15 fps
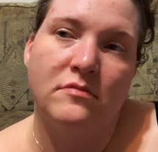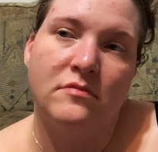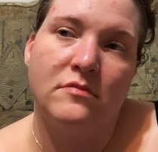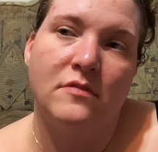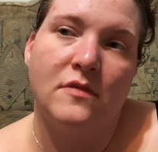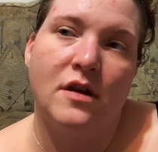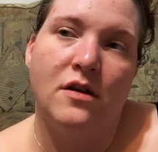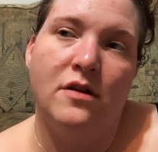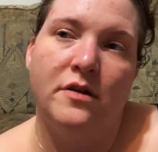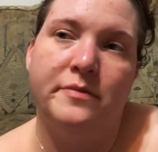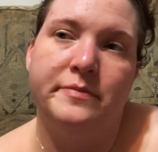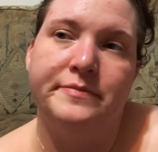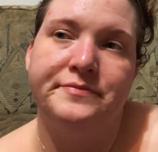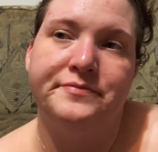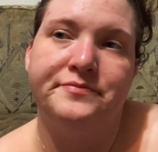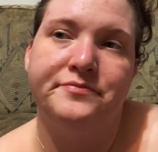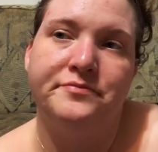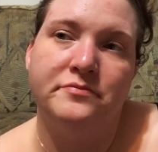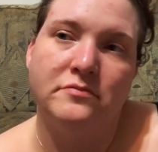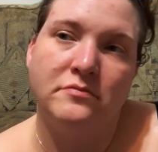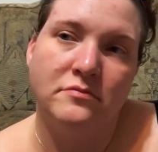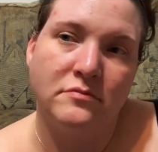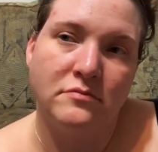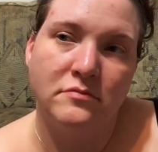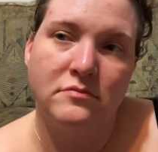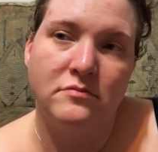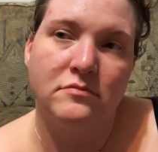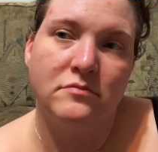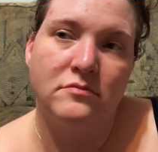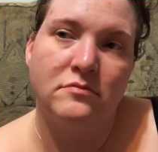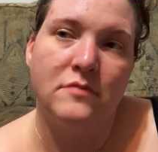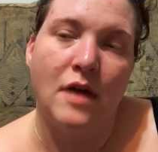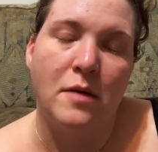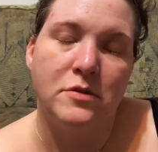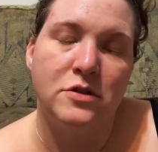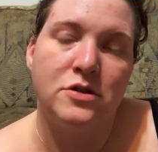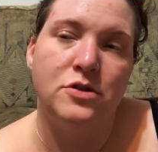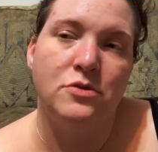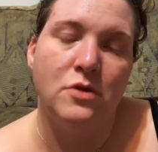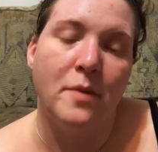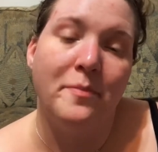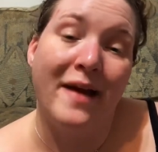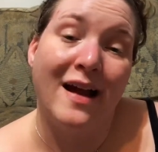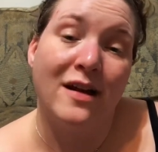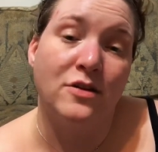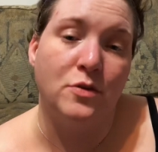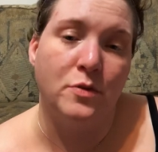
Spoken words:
how much do you come back to it?